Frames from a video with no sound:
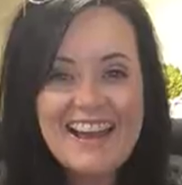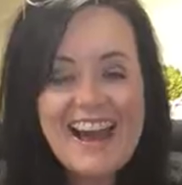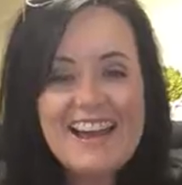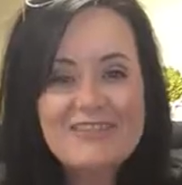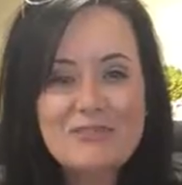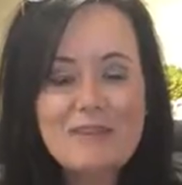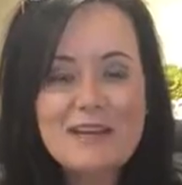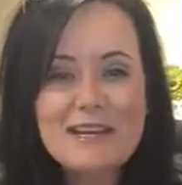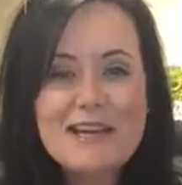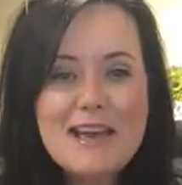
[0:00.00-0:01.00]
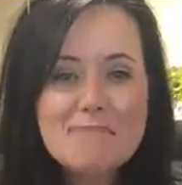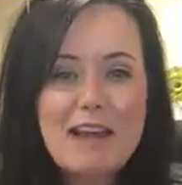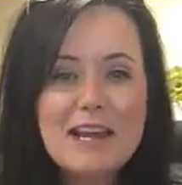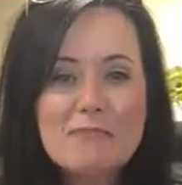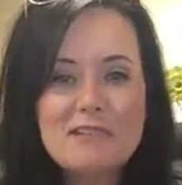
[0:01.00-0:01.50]
Hi everybody,
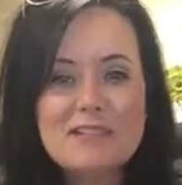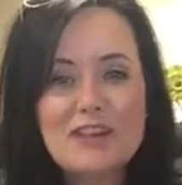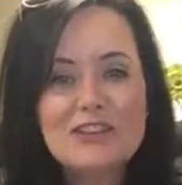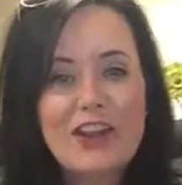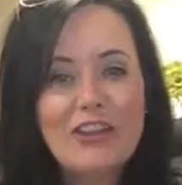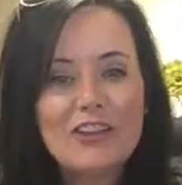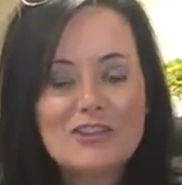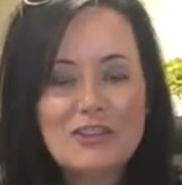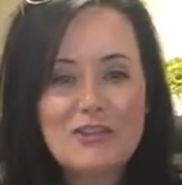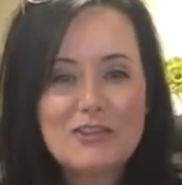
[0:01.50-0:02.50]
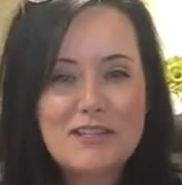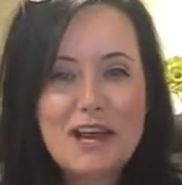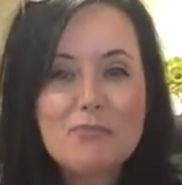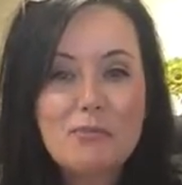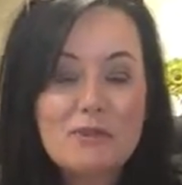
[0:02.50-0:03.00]
my name is Dr. Elodie Jones and
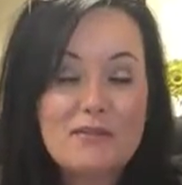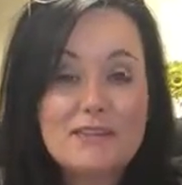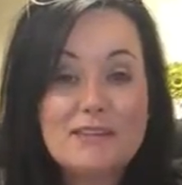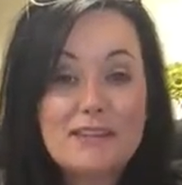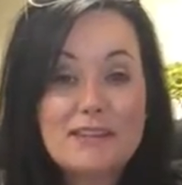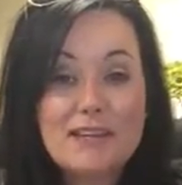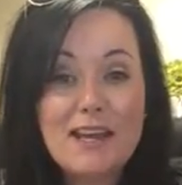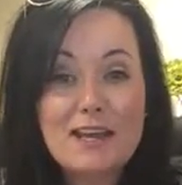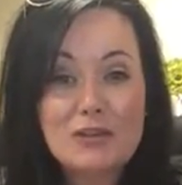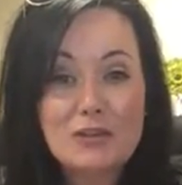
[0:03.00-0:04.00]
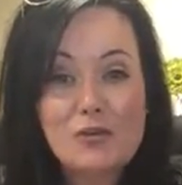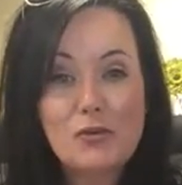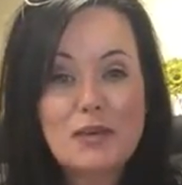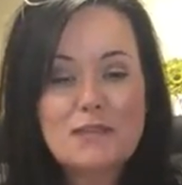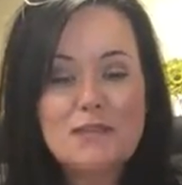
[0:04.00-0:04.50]
I will be facilitating your
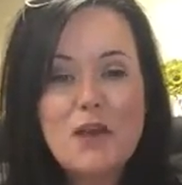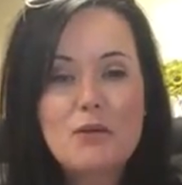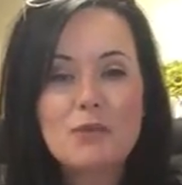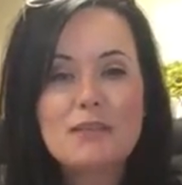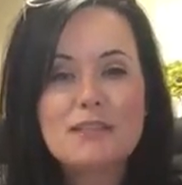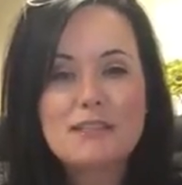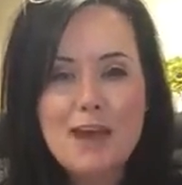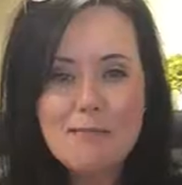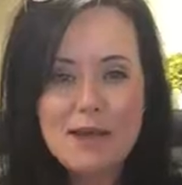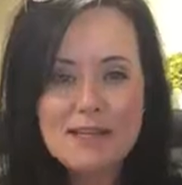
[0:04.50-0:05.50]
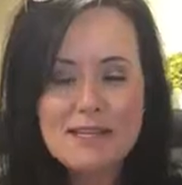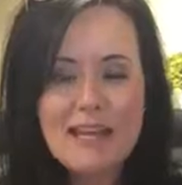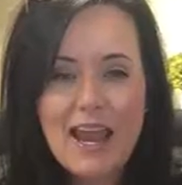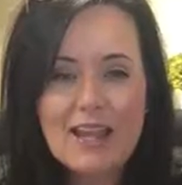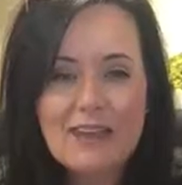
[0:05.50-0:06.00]
course, which is
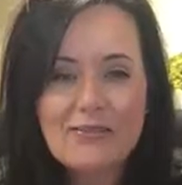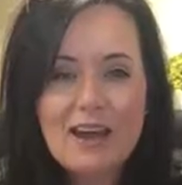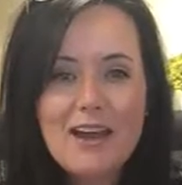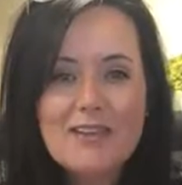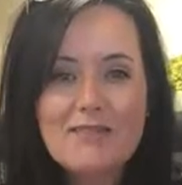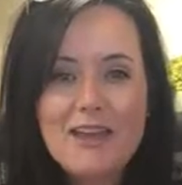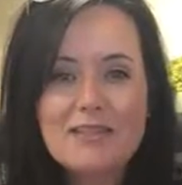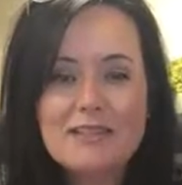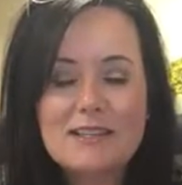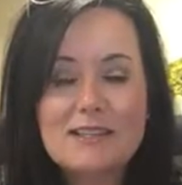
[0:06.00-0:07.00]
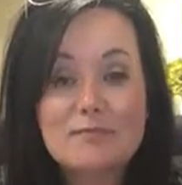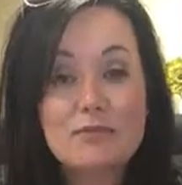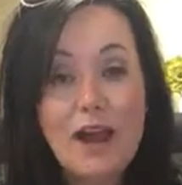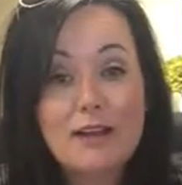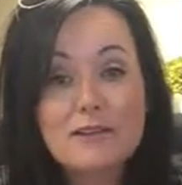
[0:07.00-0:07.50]
MIT 885, and this is the
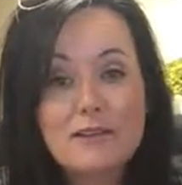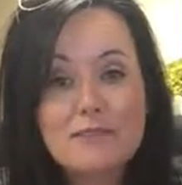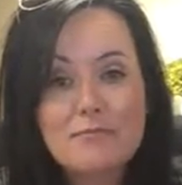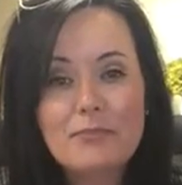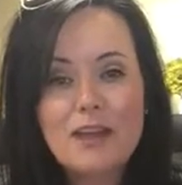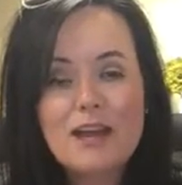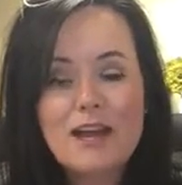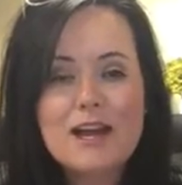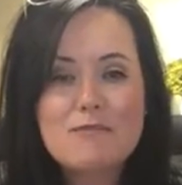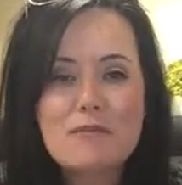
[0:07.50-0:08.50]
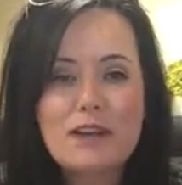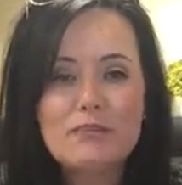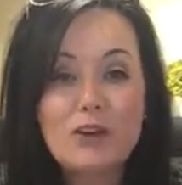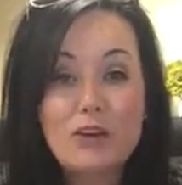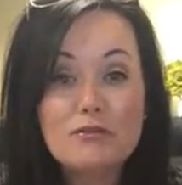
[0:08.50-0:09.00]
practicum that
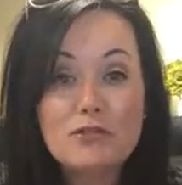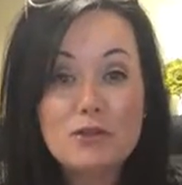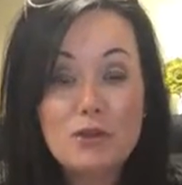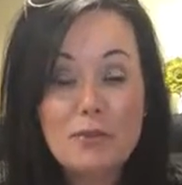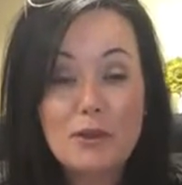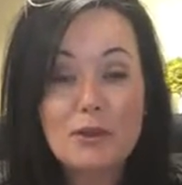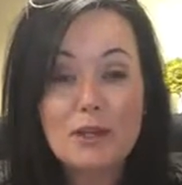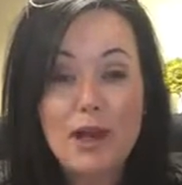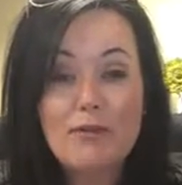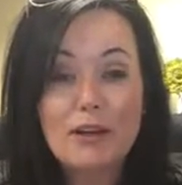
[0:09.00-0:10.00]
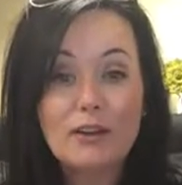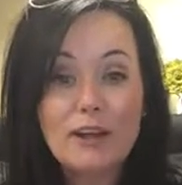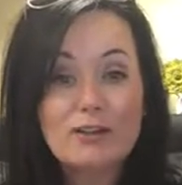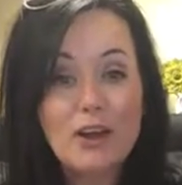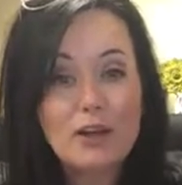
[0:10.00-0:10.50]
involves your building of an
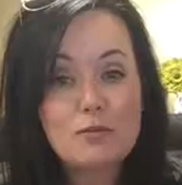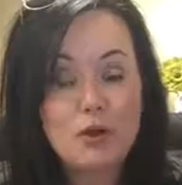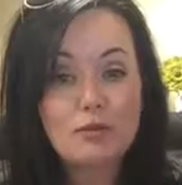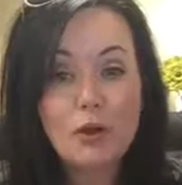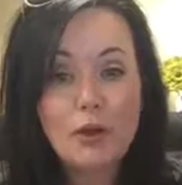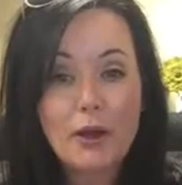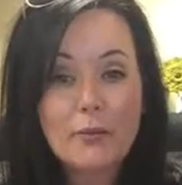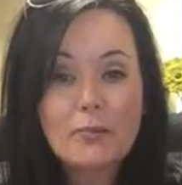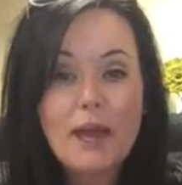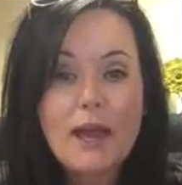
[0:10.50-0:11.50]
electronic portfolio.